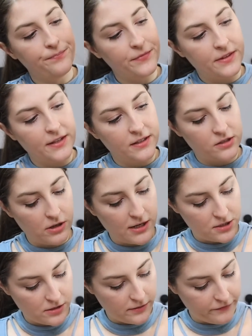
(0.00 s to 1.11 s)
It's like
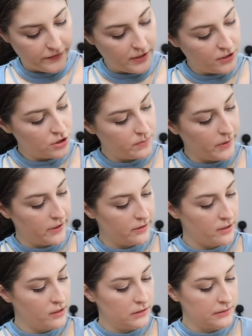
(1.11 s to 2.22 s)
scratched the finish, but
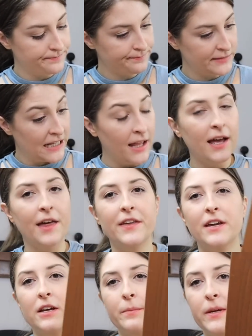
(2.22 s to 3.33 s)
I
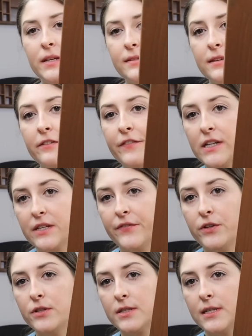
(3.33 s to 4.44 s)
think it could easy to fix if
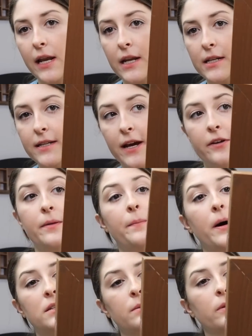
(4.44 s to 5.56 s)
you just sanded it down and
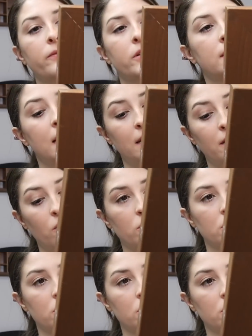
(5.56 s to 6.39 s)
possibly restained it or